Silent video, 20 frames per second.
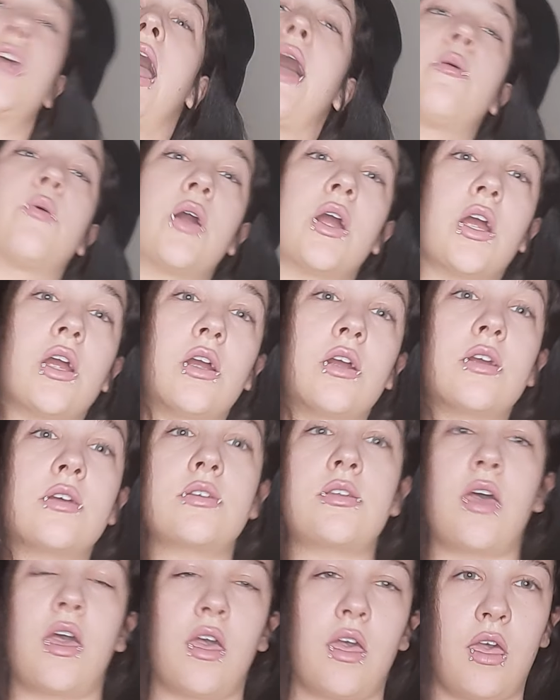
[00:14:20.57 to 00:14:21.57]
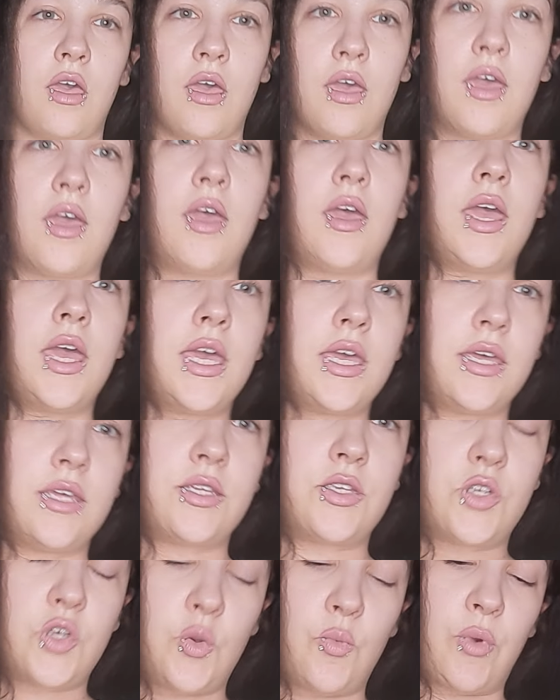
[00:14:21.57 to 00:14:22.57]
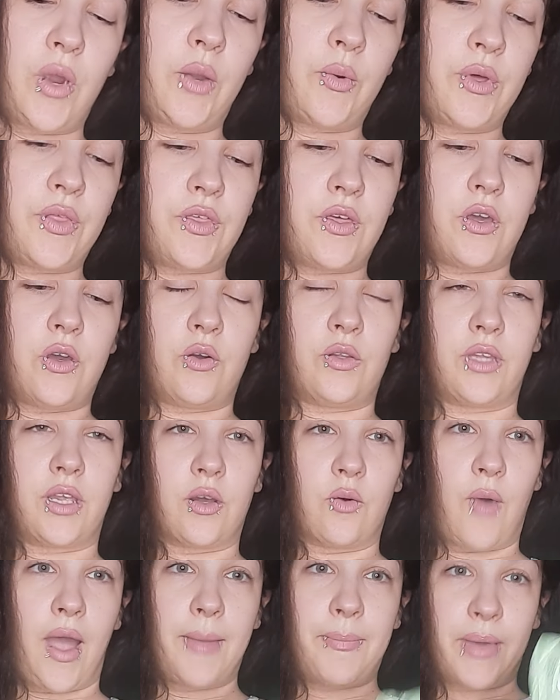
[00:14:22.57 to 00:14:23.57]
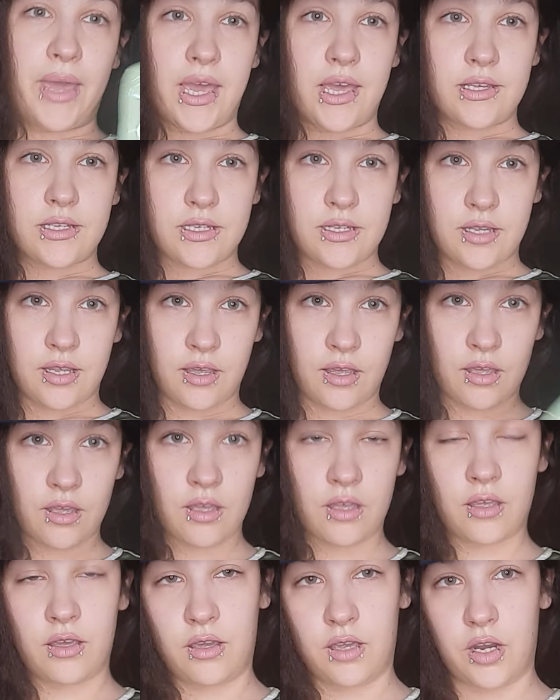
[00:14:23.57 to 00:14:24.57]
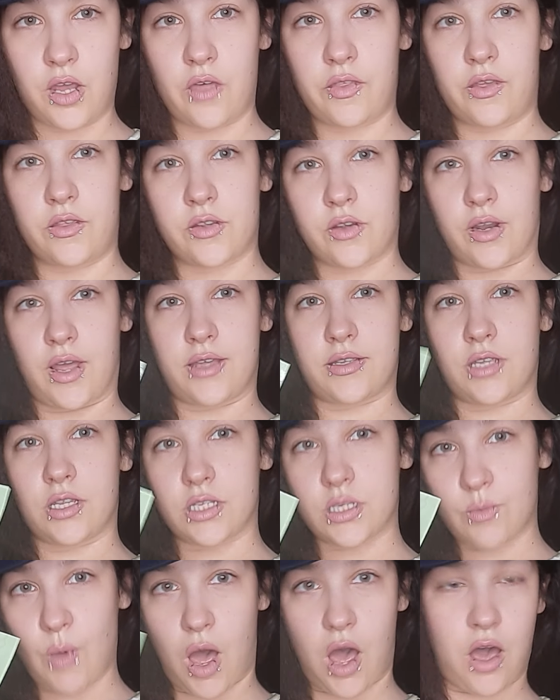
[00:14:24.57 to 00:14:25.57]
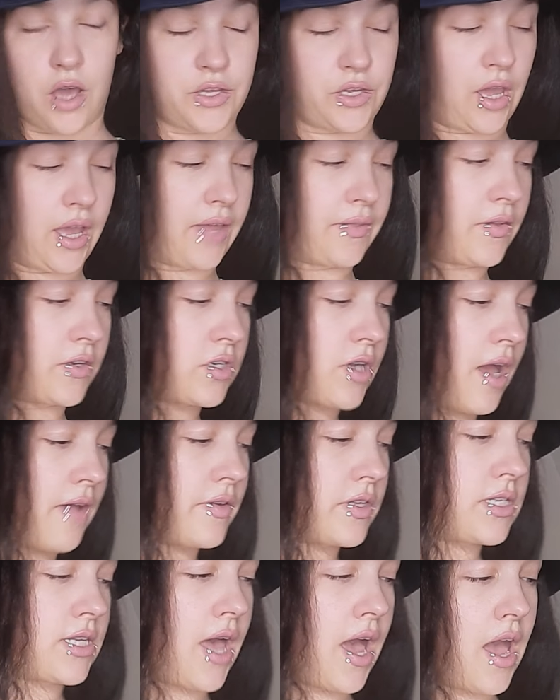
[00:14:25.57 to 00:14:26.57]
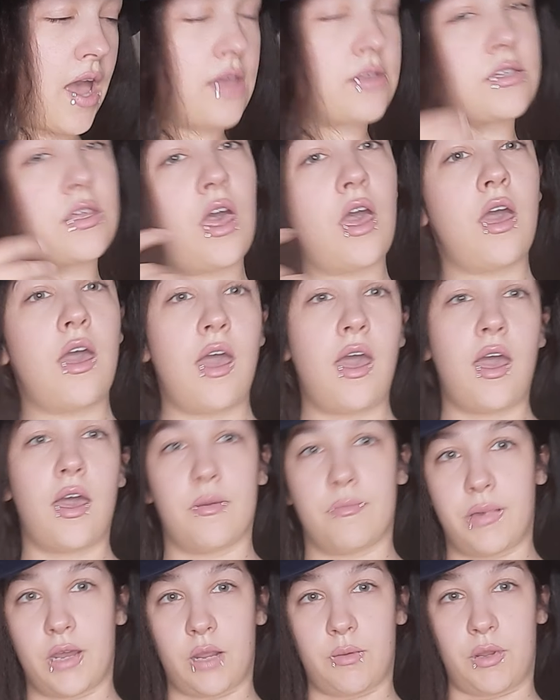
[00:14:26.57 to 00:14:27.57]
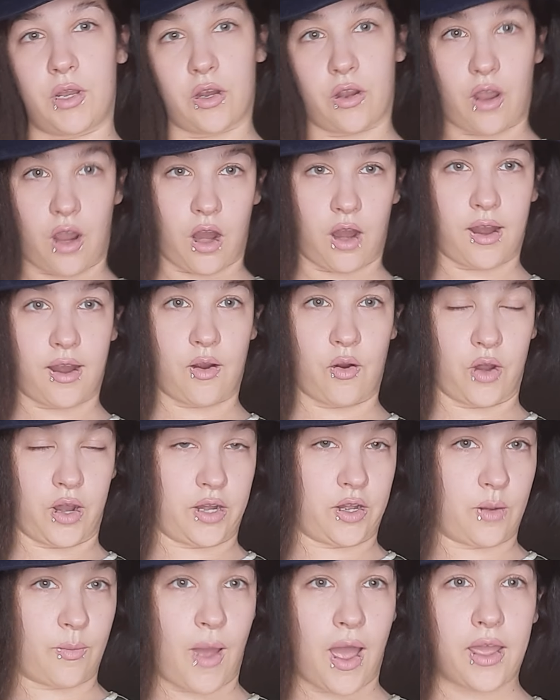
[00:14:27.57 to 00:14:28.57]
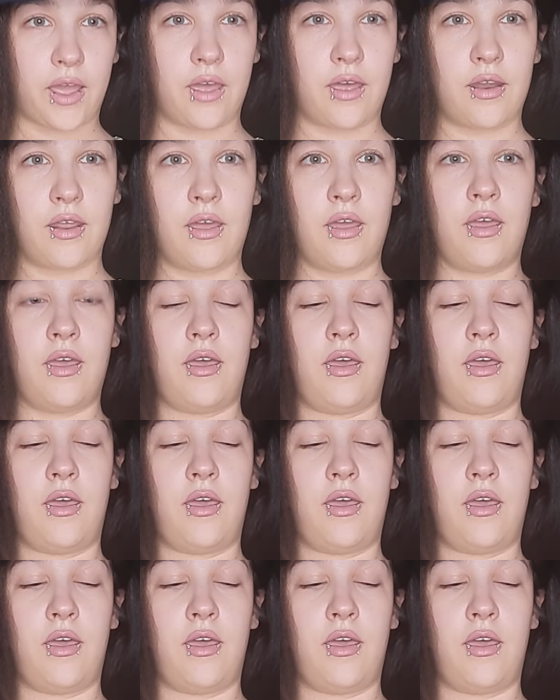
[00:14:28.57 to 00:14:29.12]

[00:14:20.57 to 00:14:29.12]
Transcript: showers is to bring with you little wipies you know, these are nice and small. You can get the travel size and put them in your car or in your pocket.